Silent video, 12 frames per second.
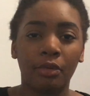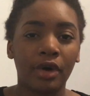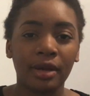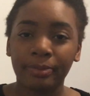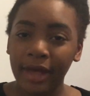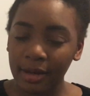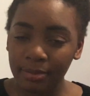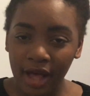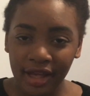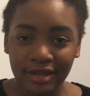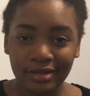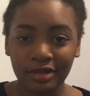1 bad
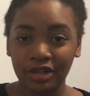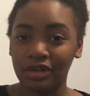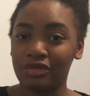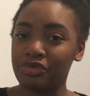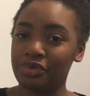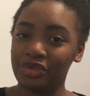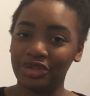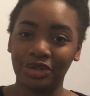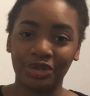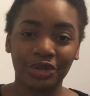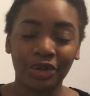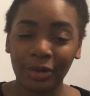mark isn't going to ruin
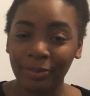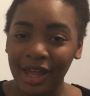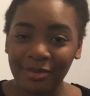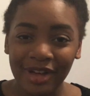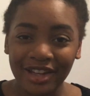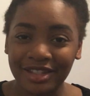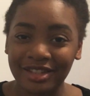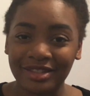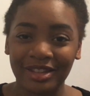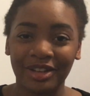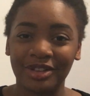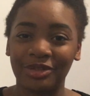you. 2 bad marks
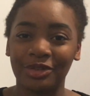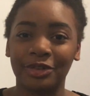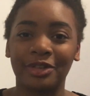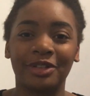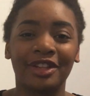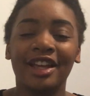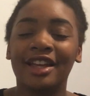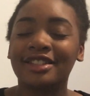isn't going to ruin you.